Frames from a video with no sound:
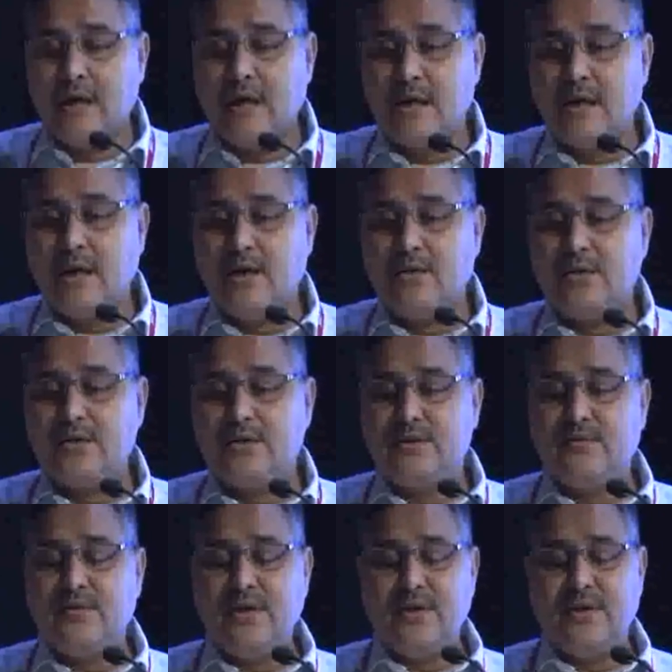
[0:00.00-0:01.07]
Now, this is a
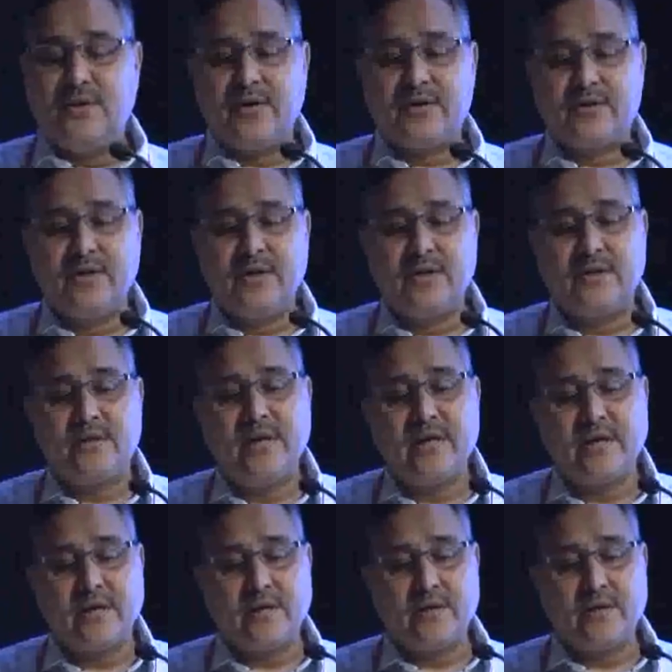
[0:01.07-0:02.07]
very interesting thing.